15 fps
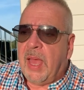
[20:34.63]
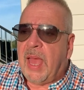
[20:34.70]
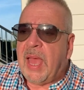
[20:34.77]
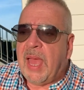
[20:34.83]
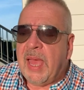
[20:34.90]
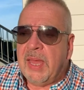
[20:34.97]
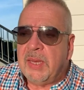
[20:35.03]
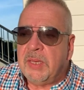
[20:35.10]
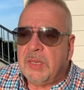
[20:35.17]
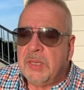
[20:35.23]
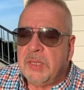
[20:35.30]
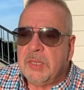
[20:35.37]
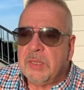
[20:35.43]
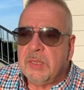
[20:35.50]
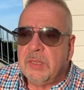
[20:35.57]

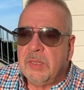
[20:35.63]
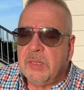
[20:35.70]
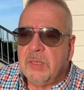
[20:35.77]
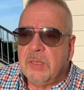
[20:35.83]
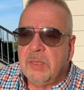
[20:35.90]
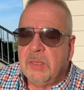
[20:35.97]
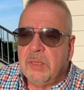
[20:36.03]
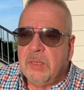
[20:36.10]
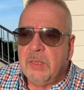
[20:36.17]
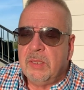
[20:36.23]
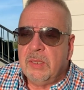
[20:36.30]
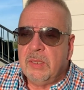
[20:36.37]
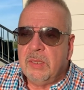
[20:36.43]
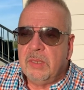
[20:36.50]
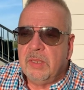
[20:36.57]
And
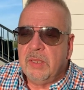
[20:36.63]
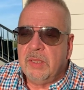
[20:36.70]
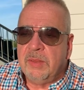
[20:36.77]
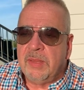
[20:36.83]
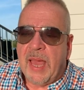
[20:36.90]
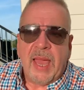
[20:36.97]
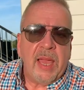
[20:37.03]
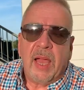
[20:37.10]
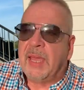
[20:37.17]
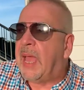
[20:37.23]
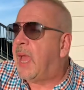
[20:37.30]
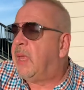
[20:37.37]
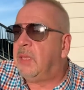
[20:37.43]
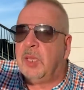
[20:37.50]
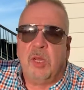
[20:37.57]
they,
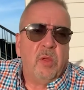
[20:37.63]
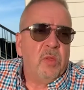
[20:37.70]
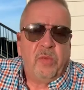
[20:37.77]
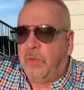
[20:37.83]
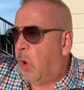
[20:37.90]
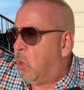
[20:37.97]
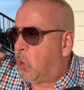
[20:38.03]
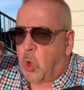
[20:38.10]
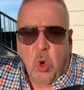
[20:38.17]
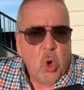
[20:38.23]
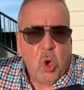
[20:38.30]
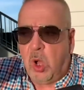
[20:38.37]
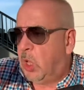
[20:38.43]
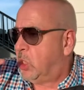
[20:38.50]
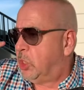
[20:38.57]
again, the phone
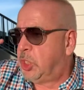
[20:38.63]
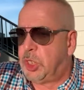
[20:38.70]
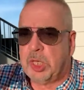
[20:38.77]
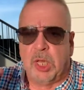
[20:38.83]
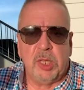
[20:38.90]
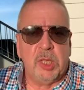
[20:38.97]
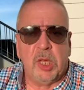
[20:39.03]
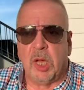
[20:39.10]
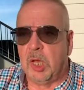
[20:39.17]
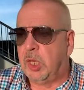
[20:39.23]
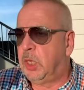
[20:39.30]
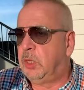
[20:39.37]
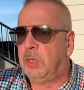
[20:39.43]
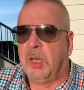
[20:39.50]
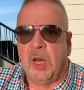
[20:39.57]
calls and
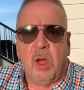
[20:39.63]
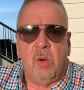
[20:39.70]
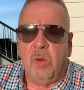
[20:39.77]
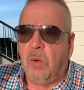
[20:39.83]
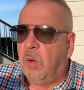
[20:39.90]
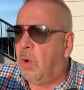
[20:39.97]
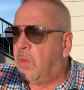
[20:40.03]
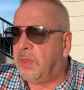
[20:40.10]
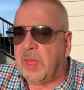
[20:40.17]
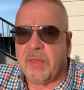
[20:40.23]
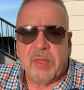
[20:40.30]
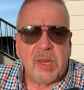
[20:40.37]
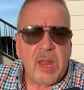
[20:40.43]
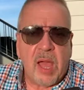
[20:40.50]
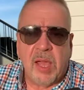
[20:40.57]
all the
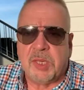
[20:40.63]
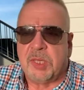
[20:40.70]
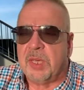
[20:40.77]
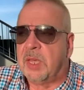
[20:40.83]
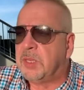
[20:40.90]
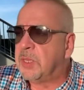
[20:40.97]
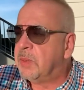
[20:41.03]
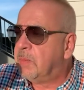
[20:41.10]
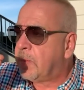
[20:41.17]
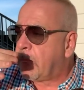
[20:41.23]
other nonsense.